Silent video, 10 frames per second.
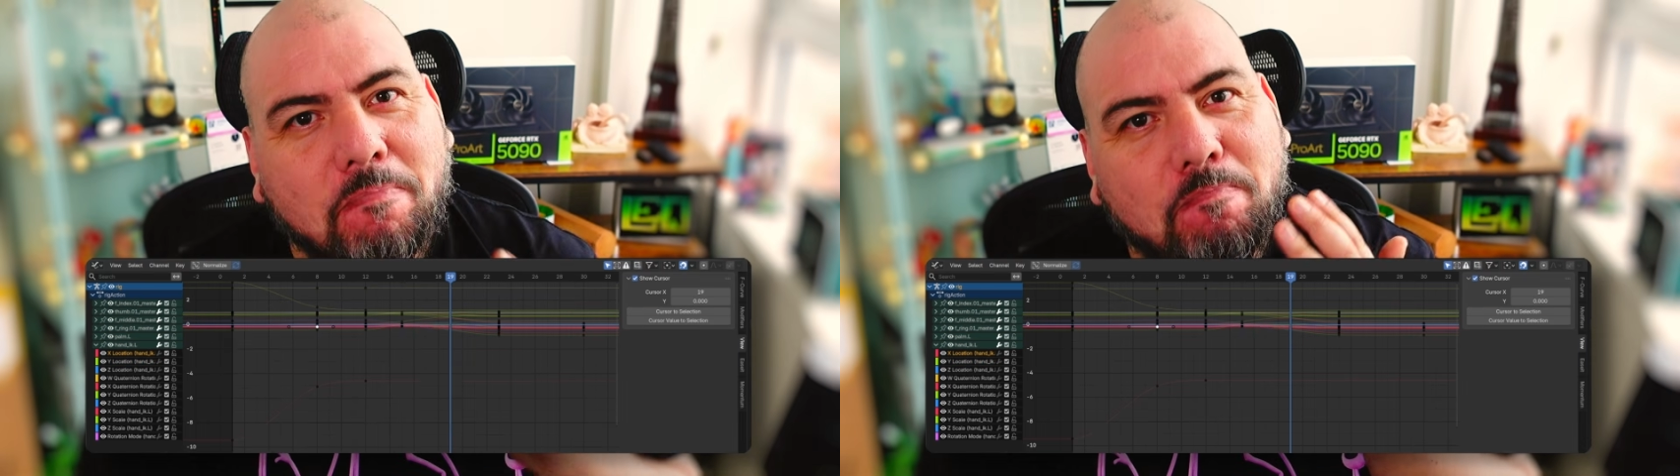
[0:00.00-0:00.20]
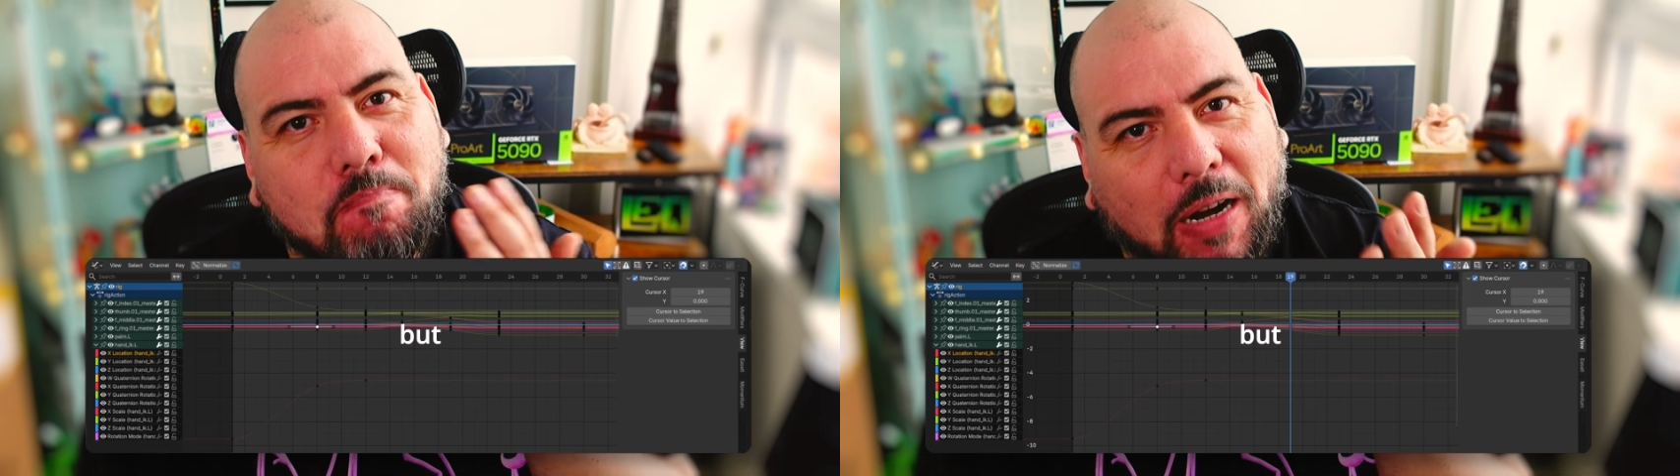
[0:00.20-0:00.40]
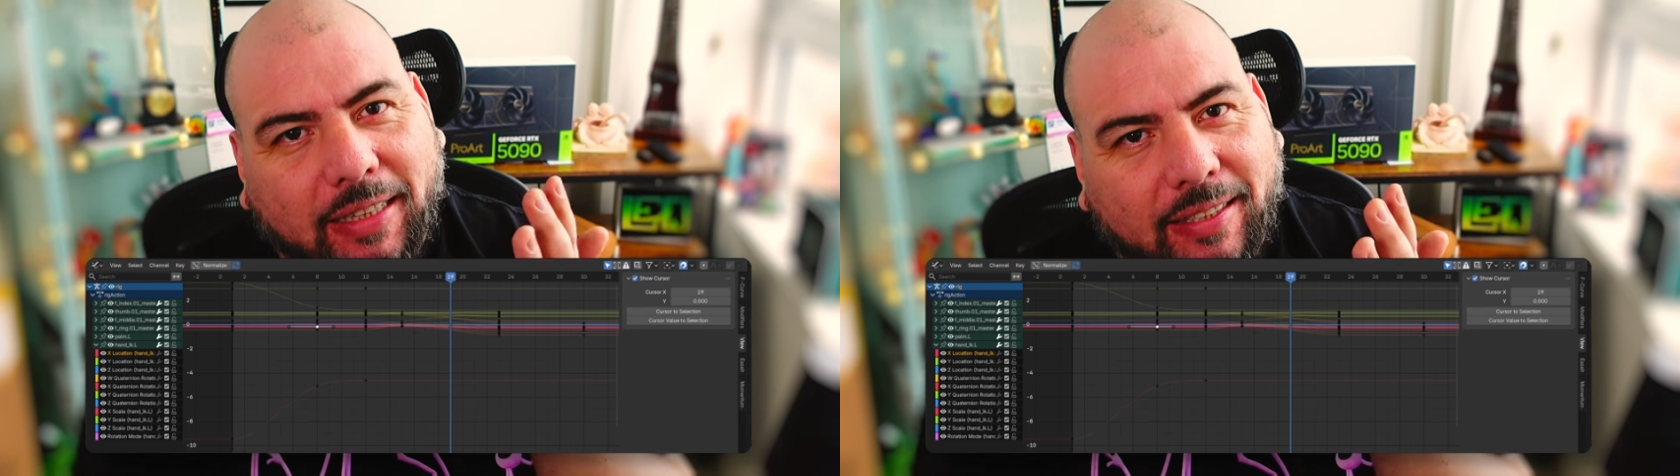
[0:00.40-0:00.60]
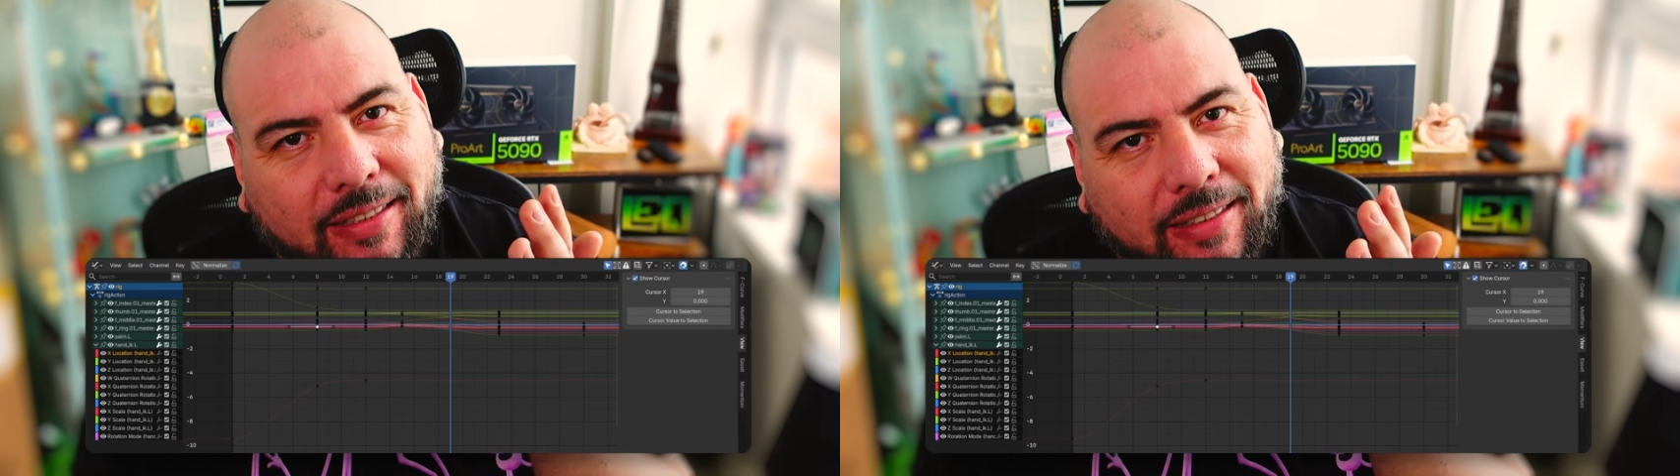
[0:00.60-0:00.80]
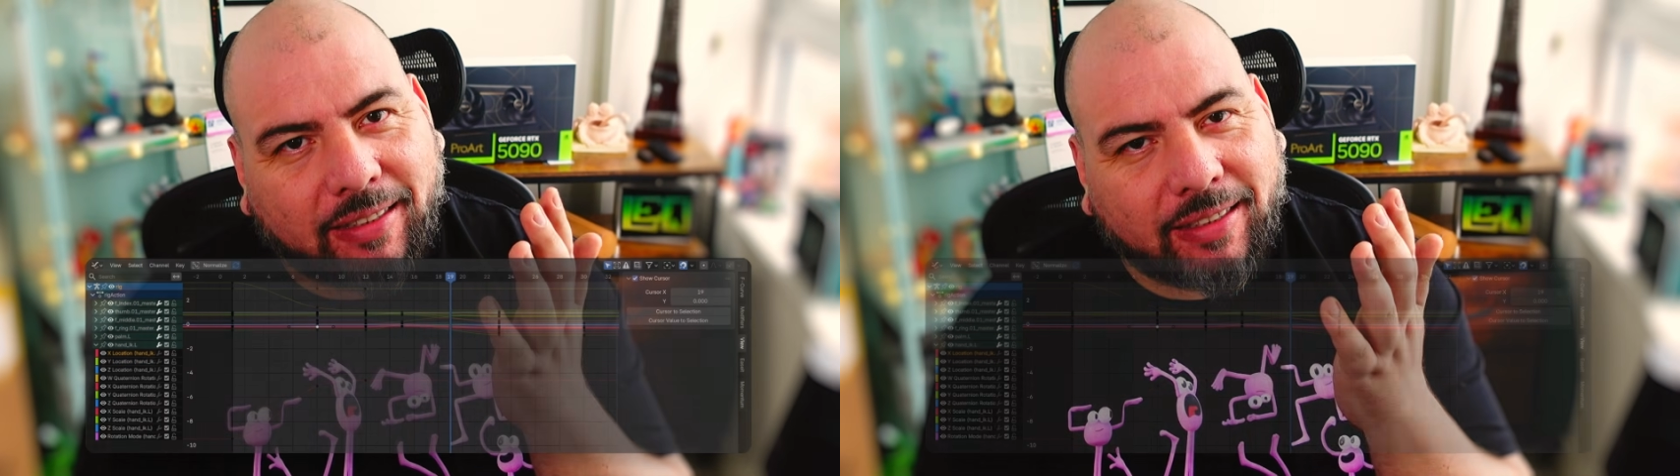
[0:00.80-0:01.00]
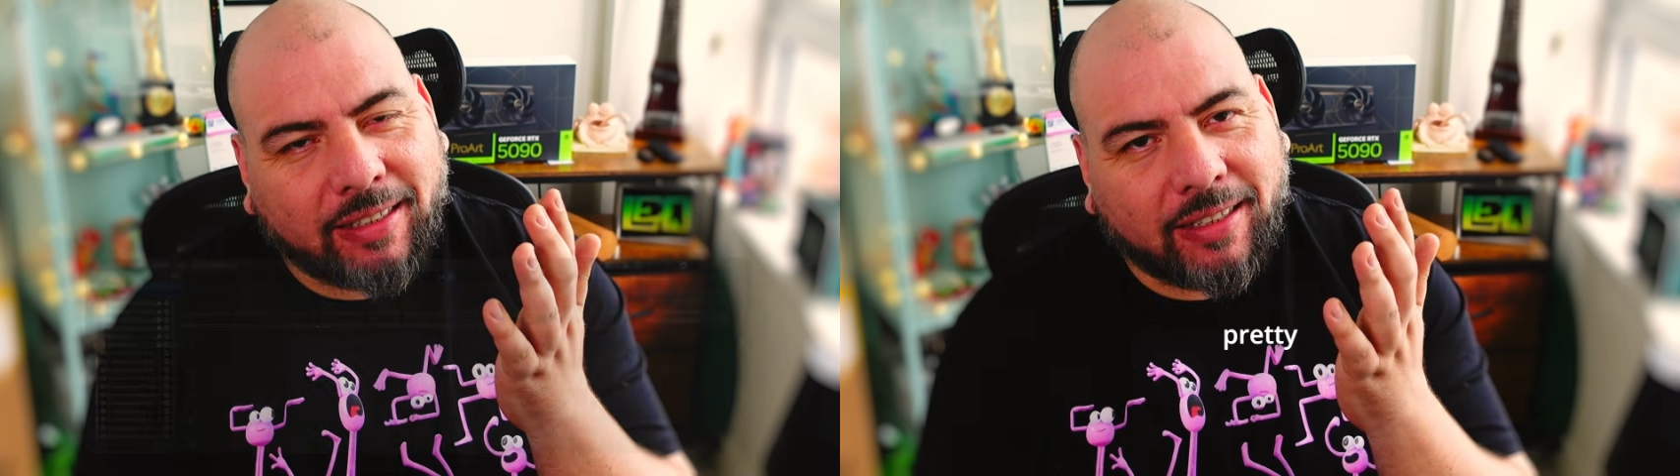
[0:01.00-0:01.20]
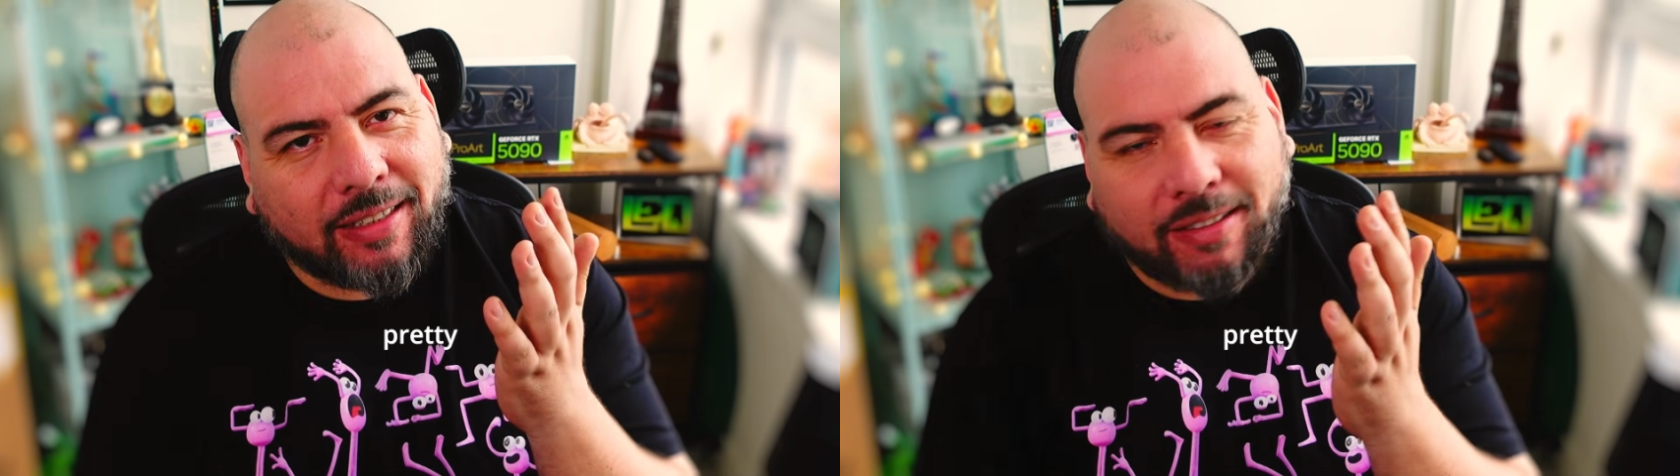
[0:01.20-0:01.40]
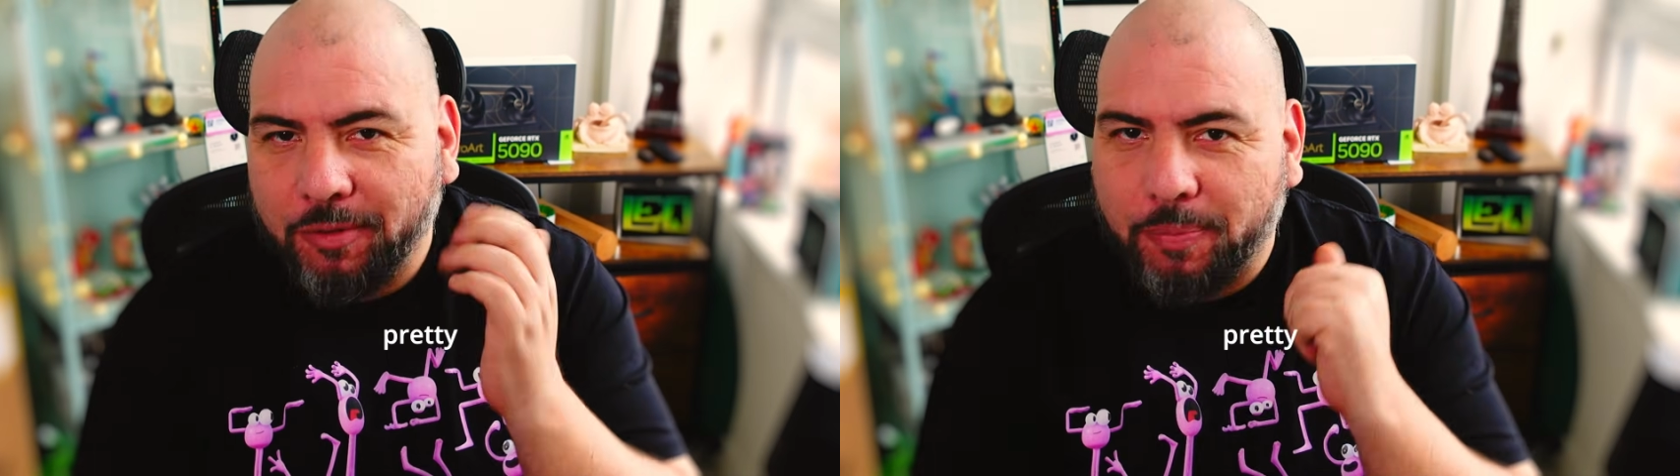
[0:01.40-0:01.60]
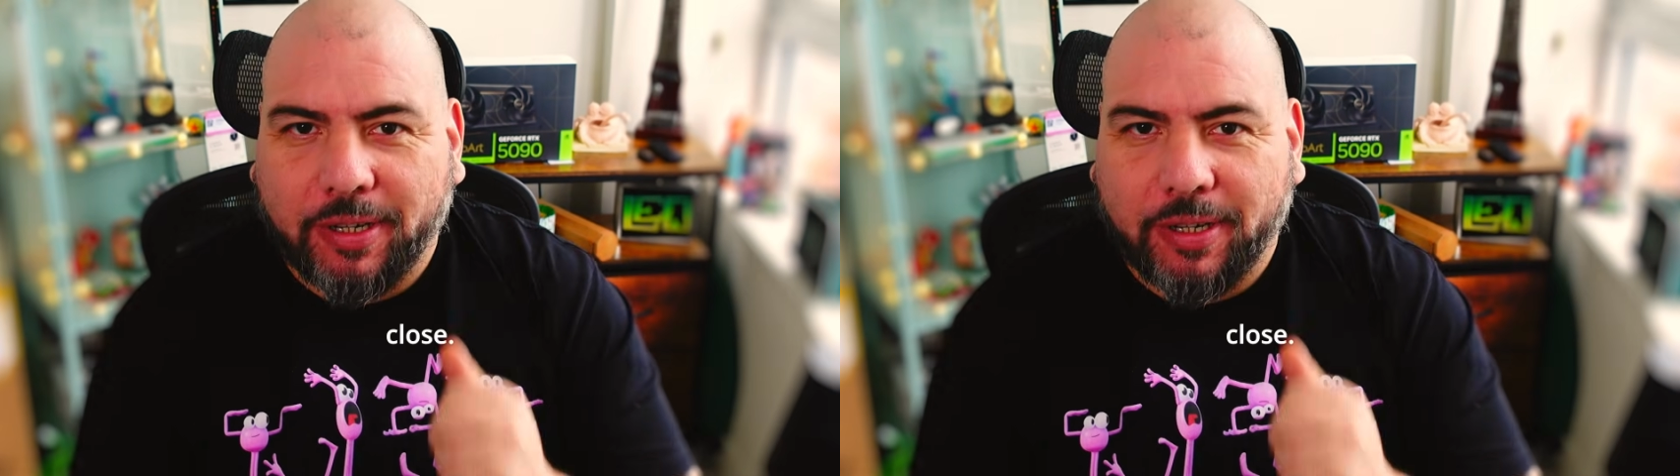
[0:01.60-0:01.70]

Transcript: but pretty